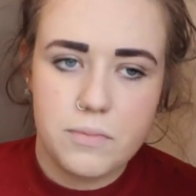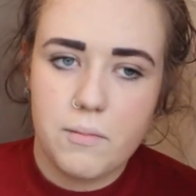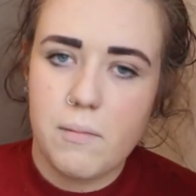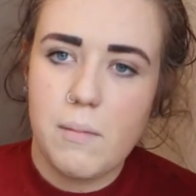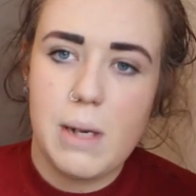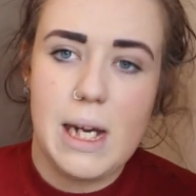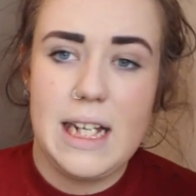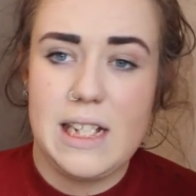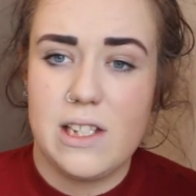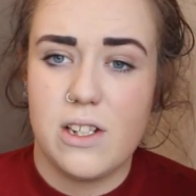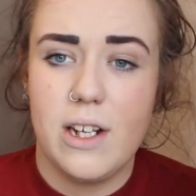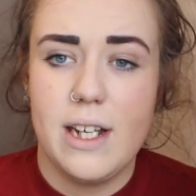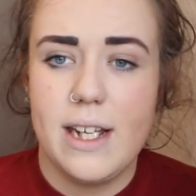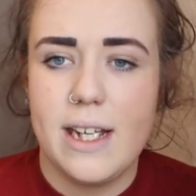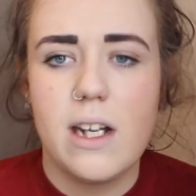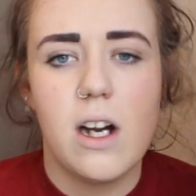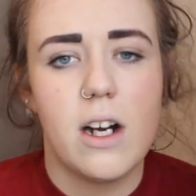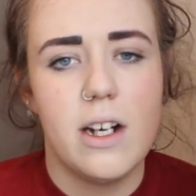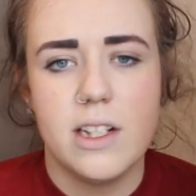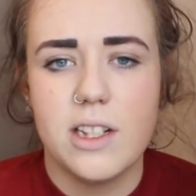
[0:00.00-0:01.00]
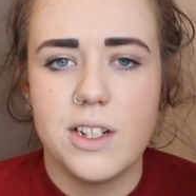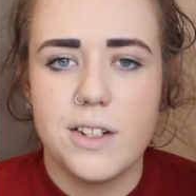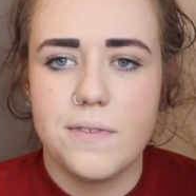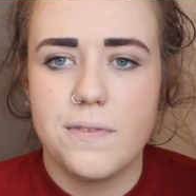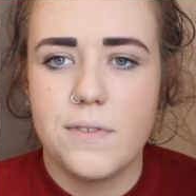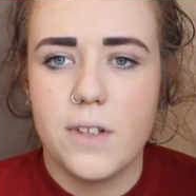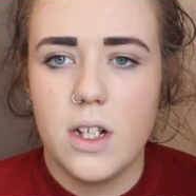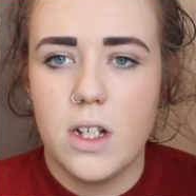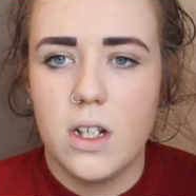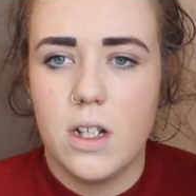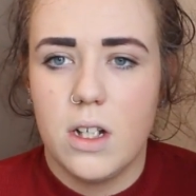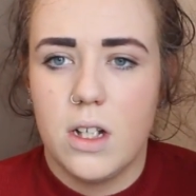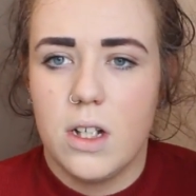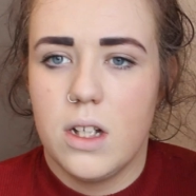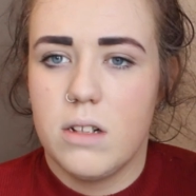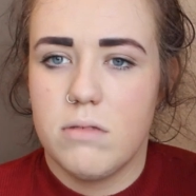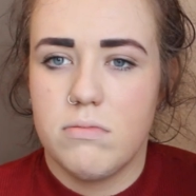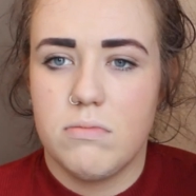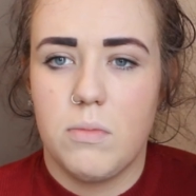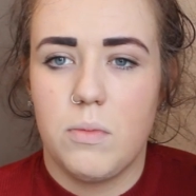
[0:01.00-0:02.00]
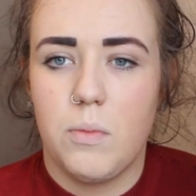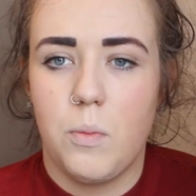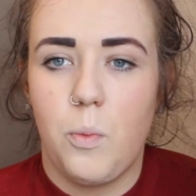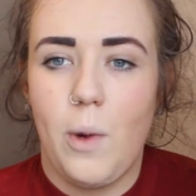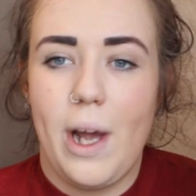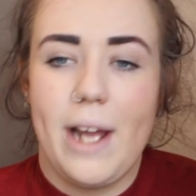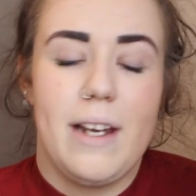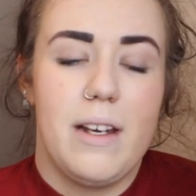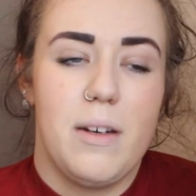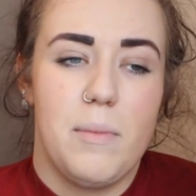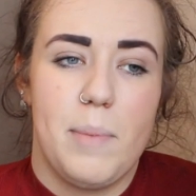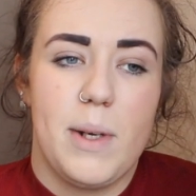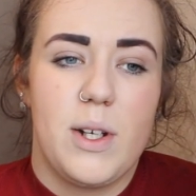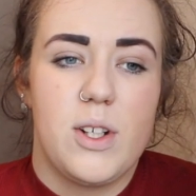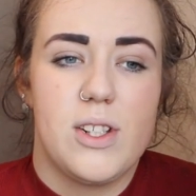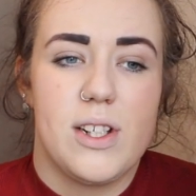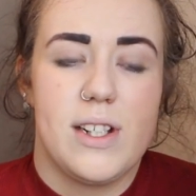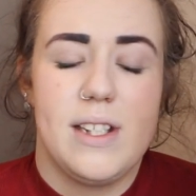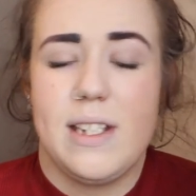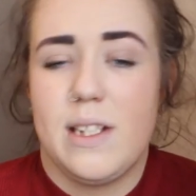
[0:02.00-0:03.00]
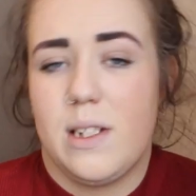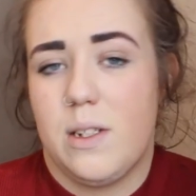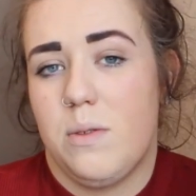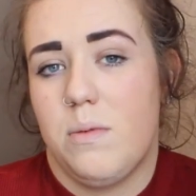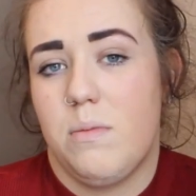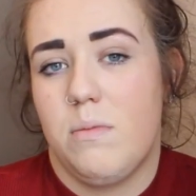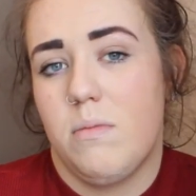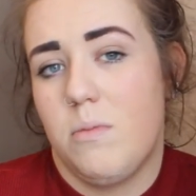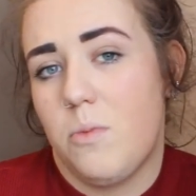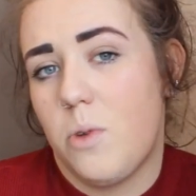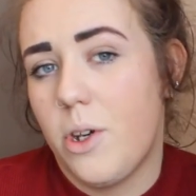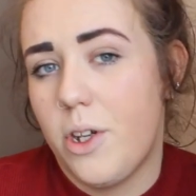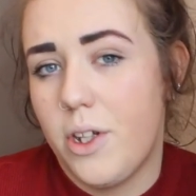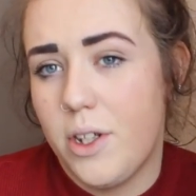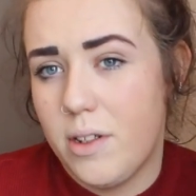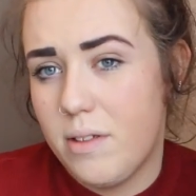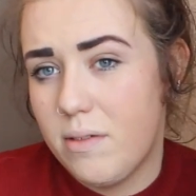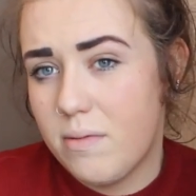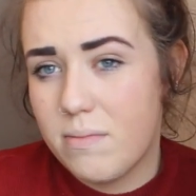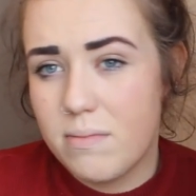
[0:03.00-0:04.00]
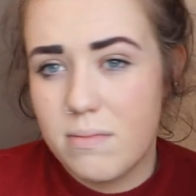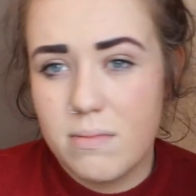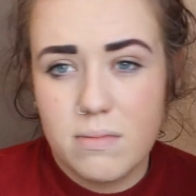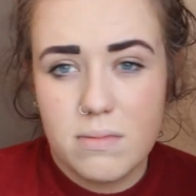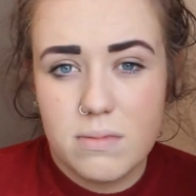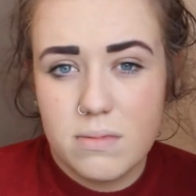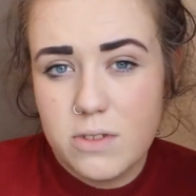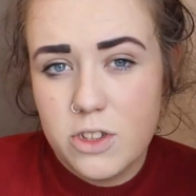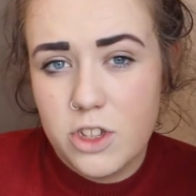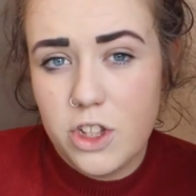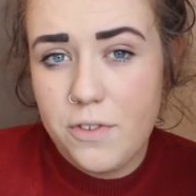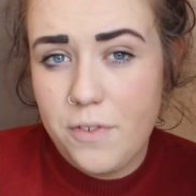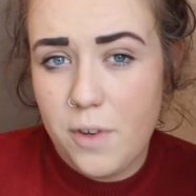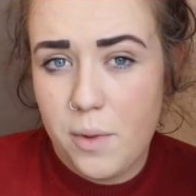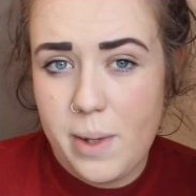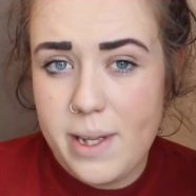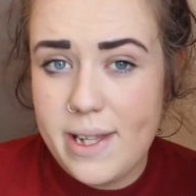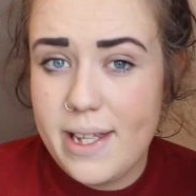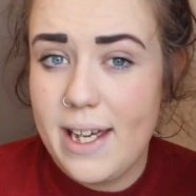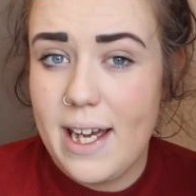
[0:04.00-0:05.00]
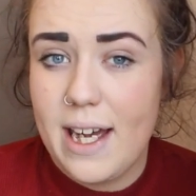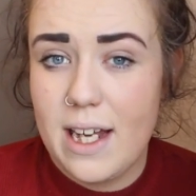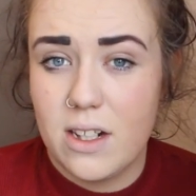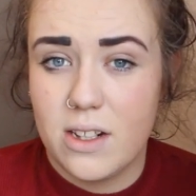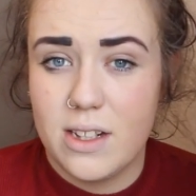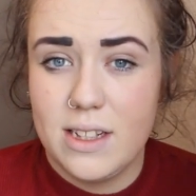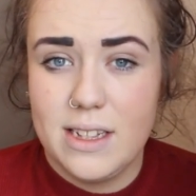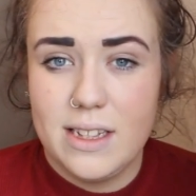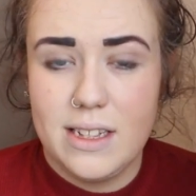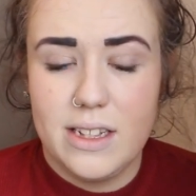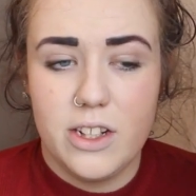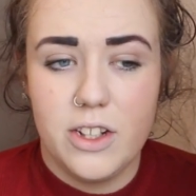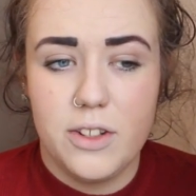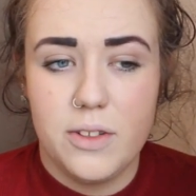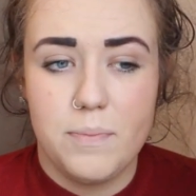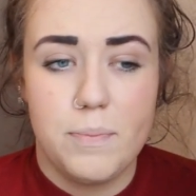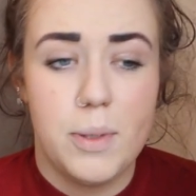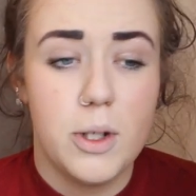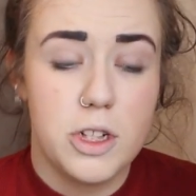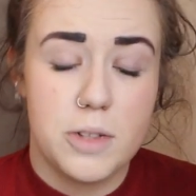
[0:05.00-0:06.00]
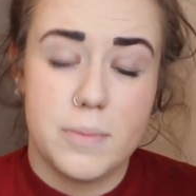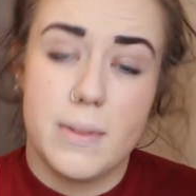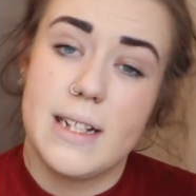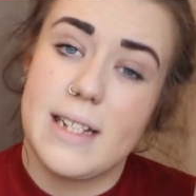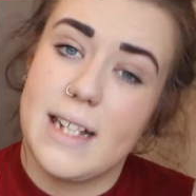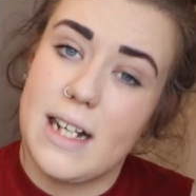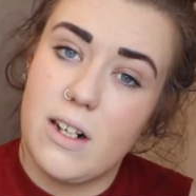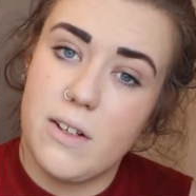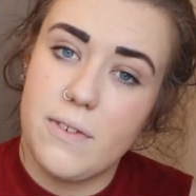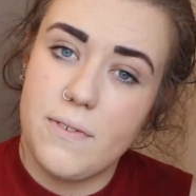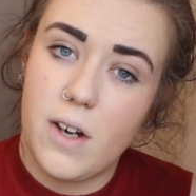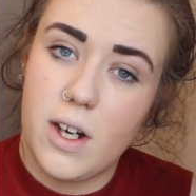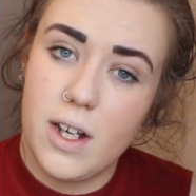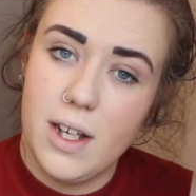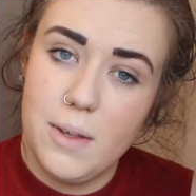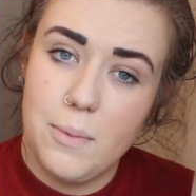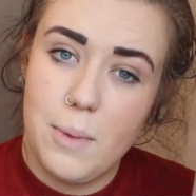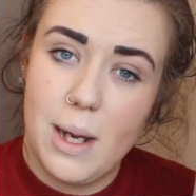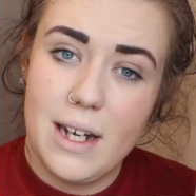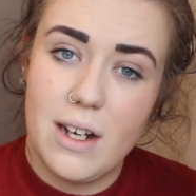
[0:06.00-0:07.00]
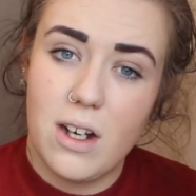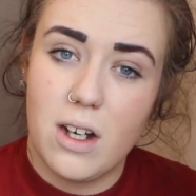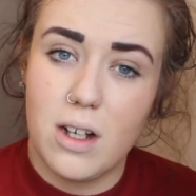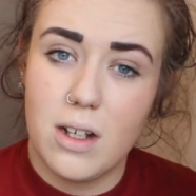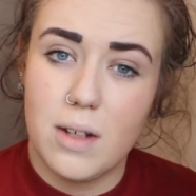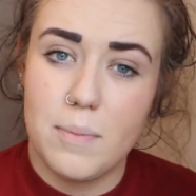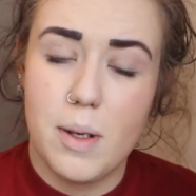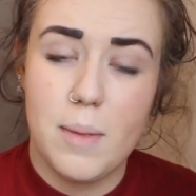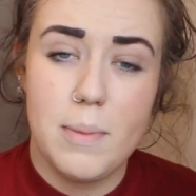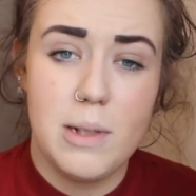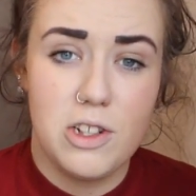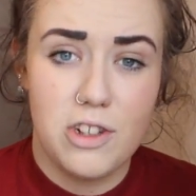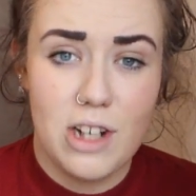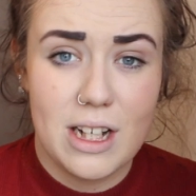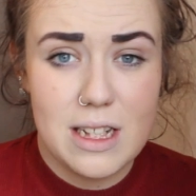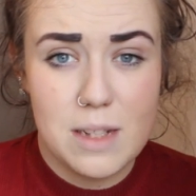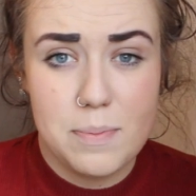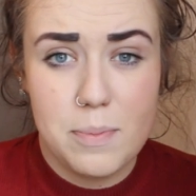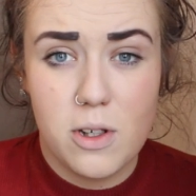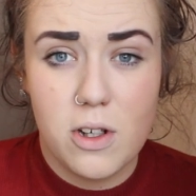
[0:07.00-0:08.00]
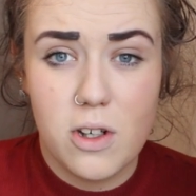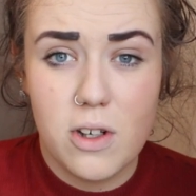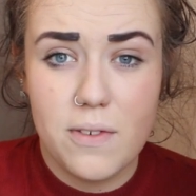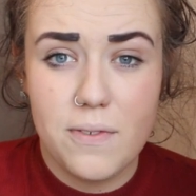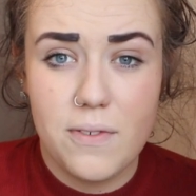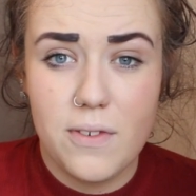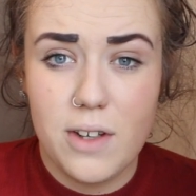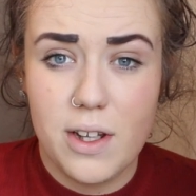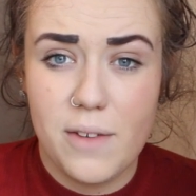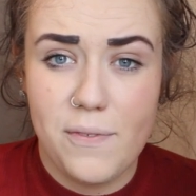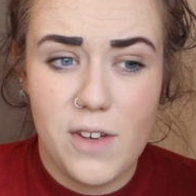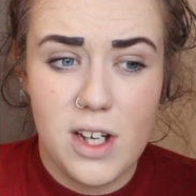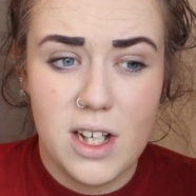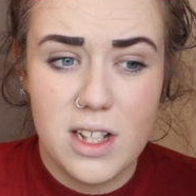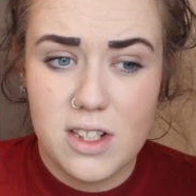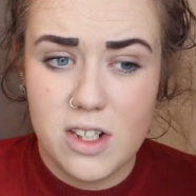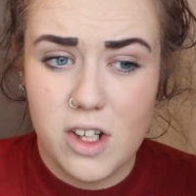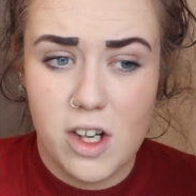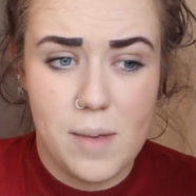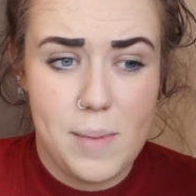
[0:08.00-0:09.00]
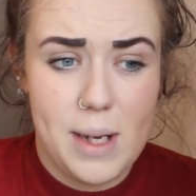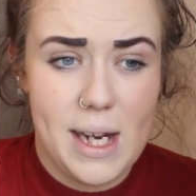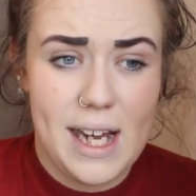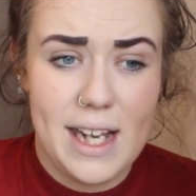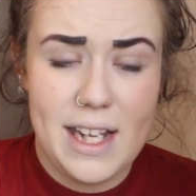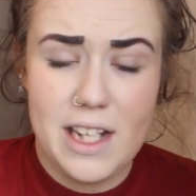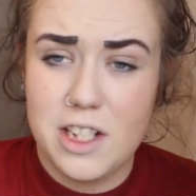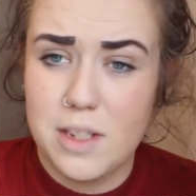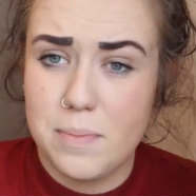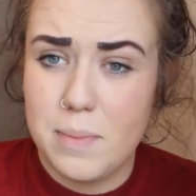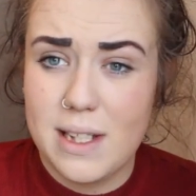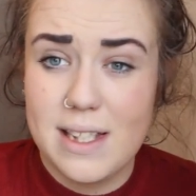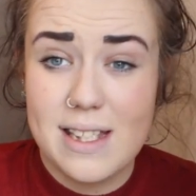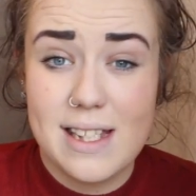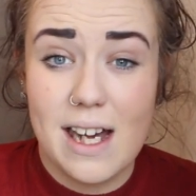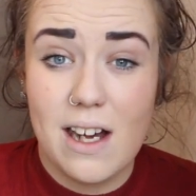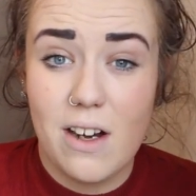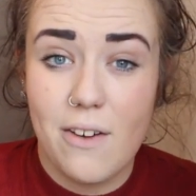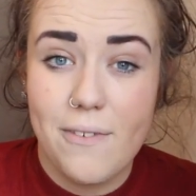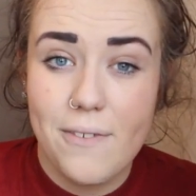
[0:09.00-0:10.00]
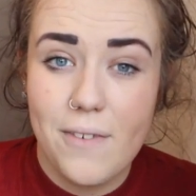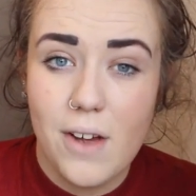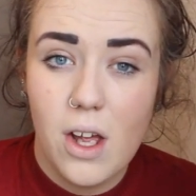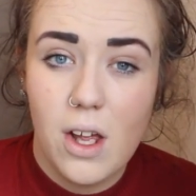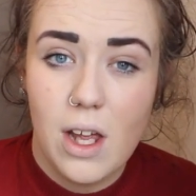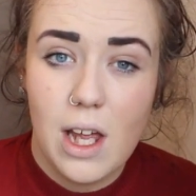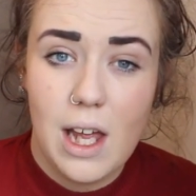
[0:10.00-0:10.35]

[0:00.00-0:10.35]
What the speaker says: my anxiety kind of went because I didn't want to suffer with it, and I pushed myself. I went on public transport for the first time in ages myself,